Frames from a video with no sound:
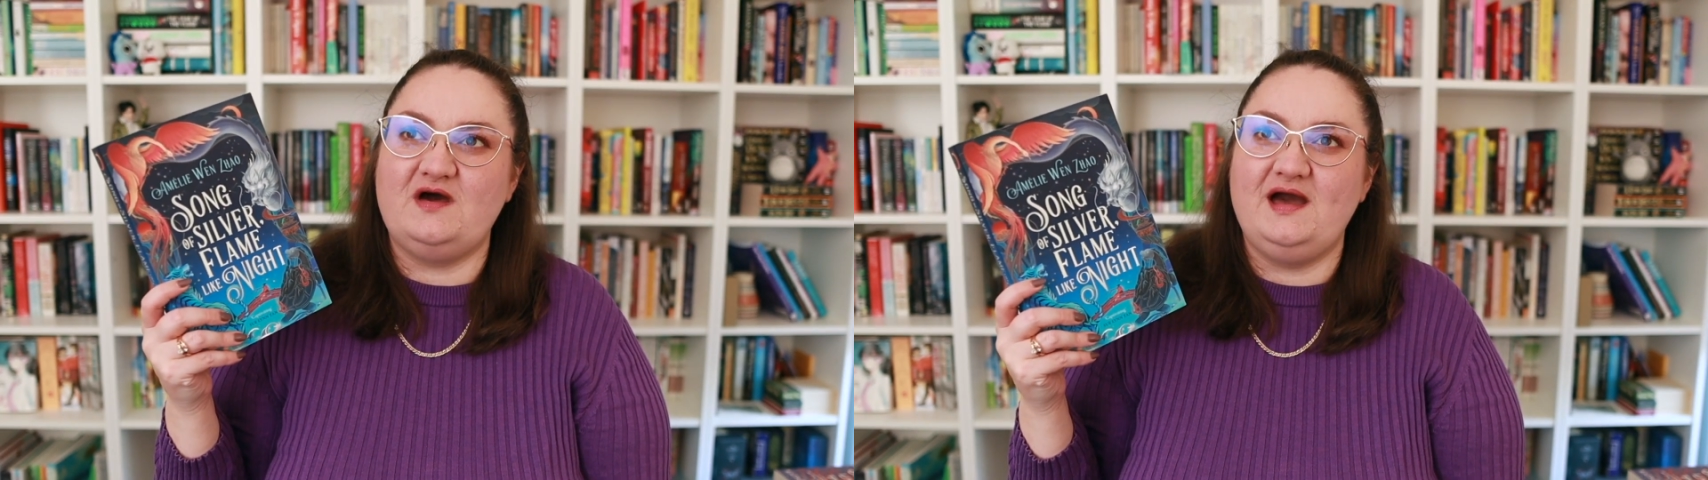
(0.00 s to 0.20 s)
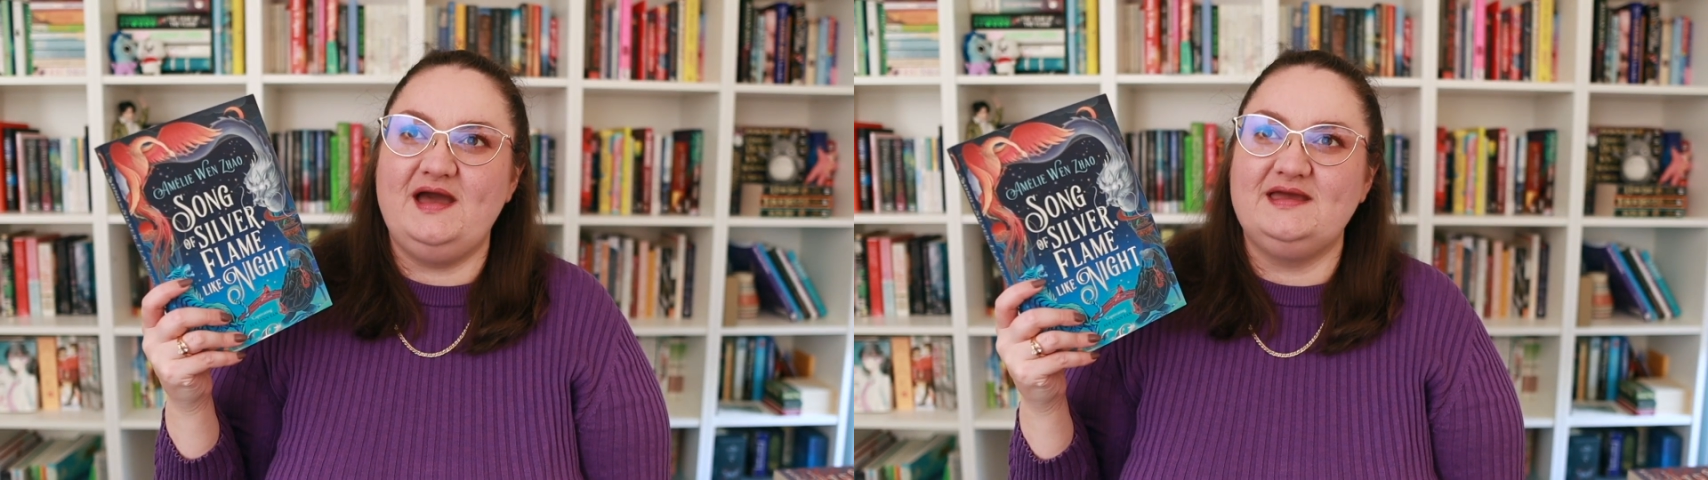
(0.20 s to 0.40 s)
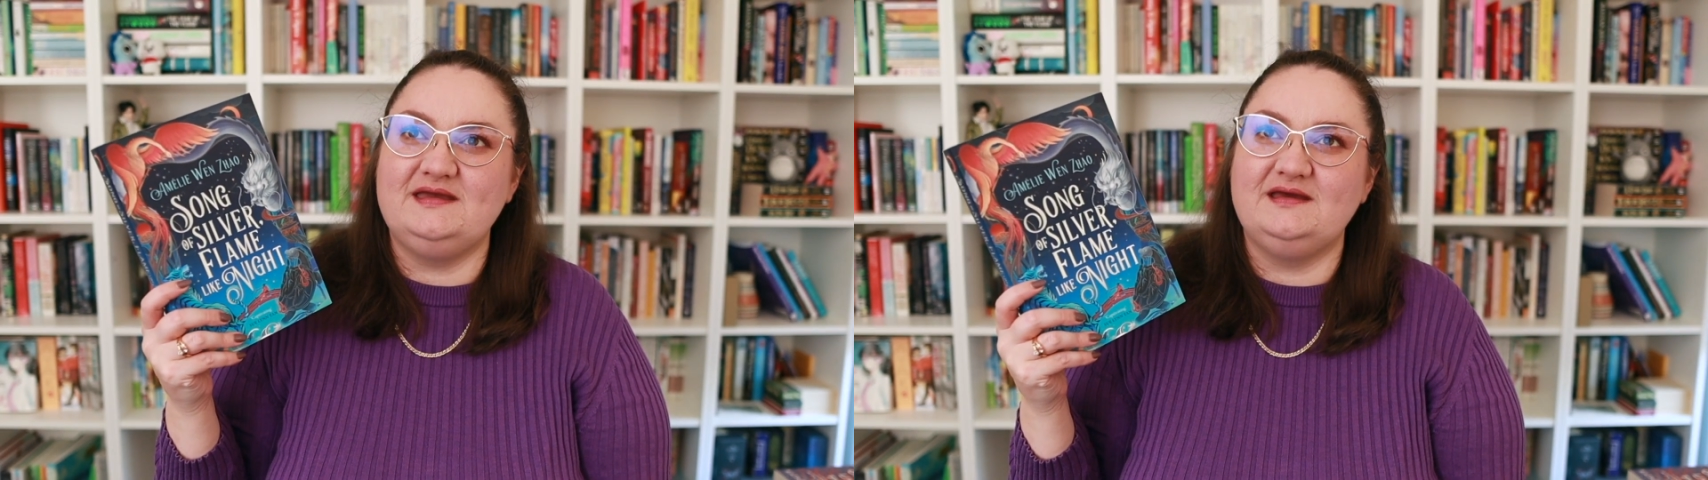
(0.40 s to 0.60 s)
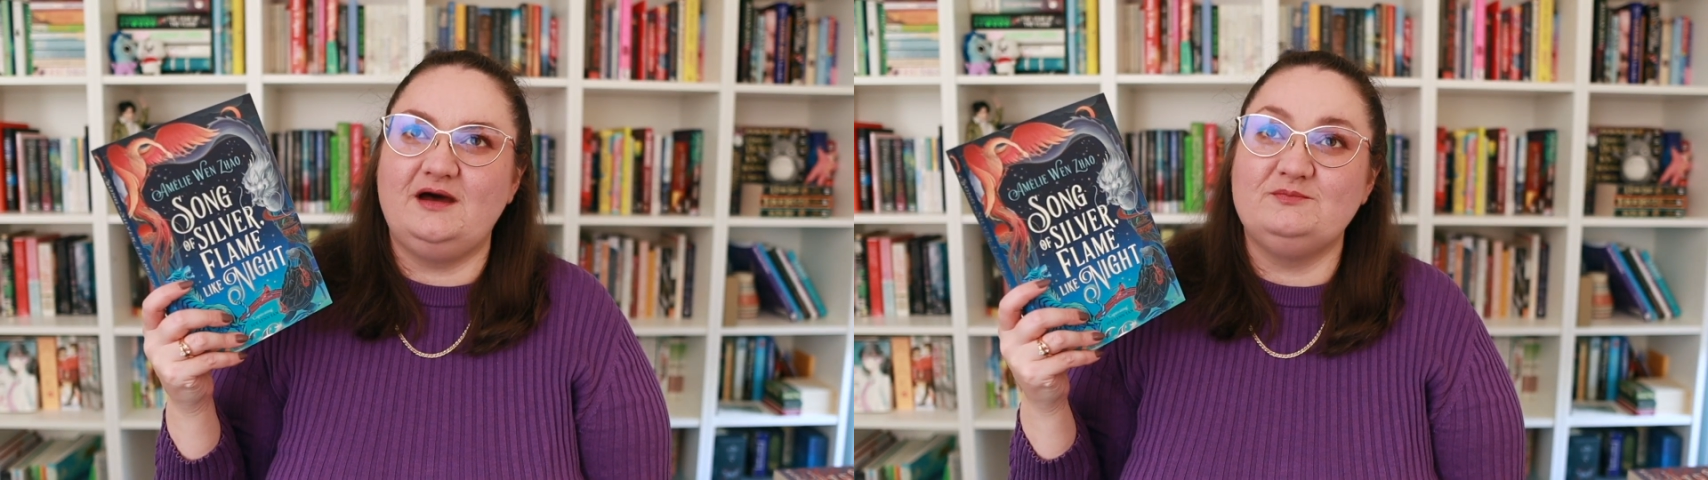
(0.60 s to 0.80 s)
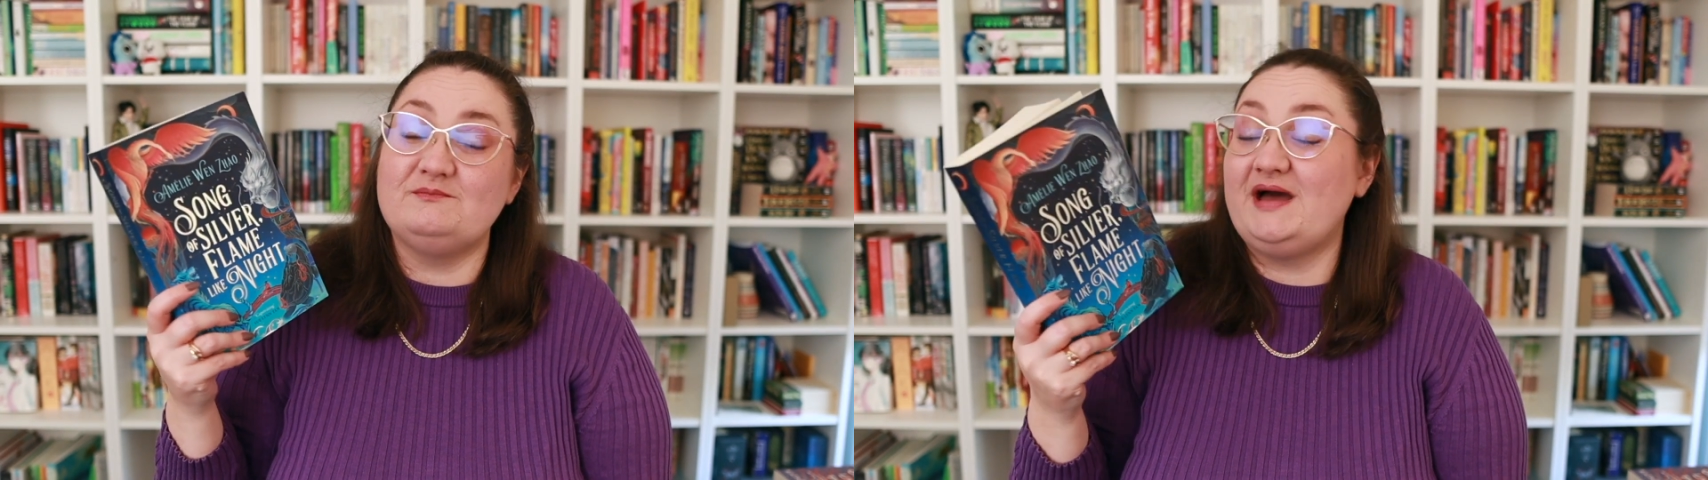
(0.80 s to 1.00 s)
I
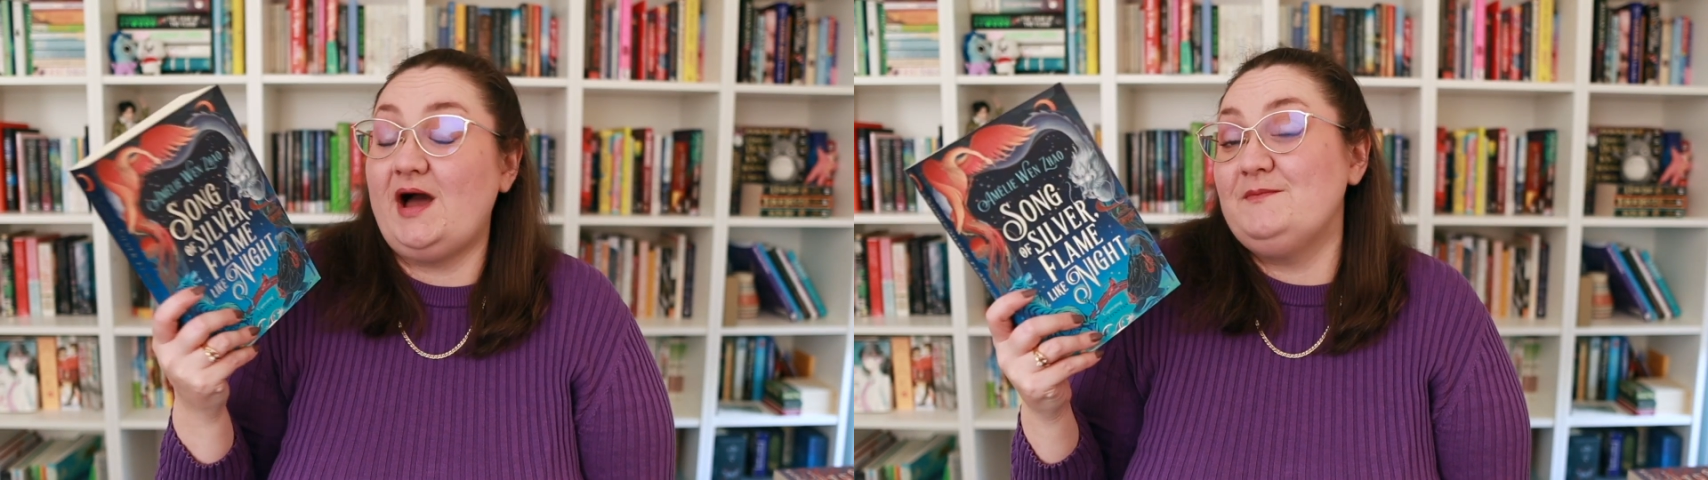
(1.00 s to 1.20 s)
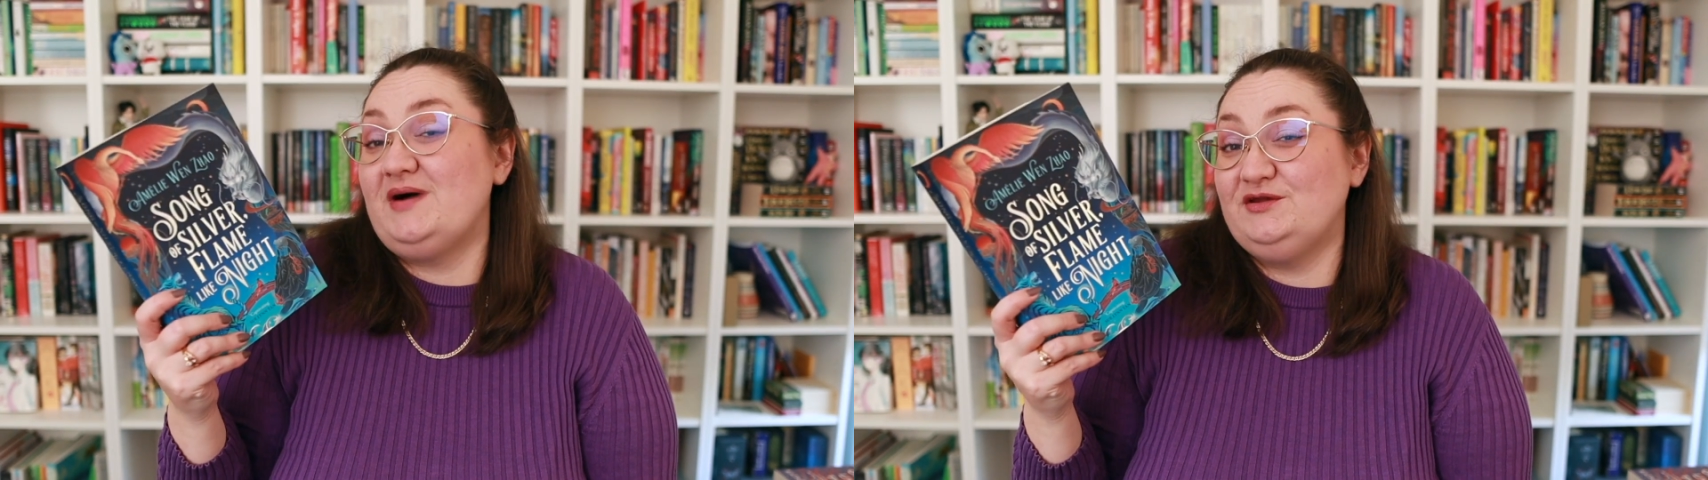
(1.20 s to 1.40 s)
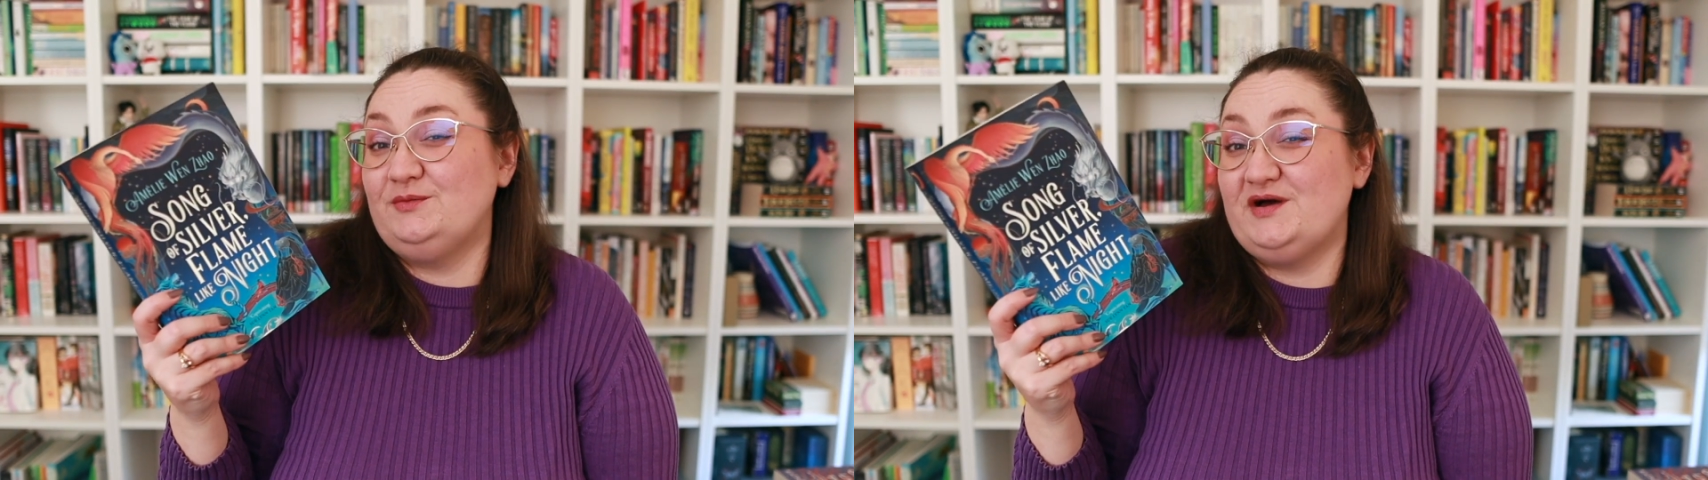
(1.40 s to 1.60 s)
might not